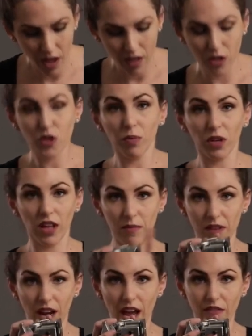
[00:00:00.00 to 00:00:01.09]
the super clamp
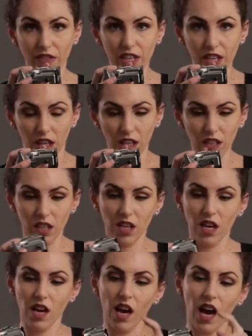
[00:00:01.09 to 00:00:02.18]
that I have here,
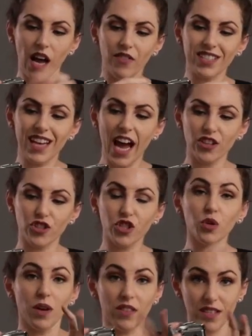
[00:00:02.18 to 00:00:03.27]
I've attached
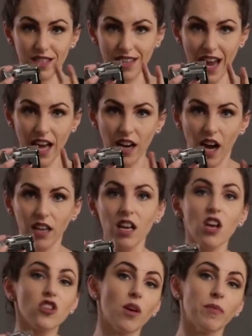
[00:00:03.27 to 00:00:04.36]
to it, this is an add-on,
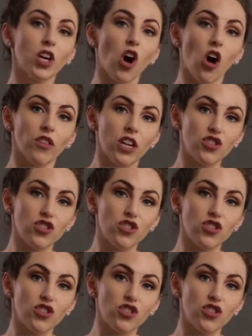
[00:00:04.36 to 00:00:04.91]
something called a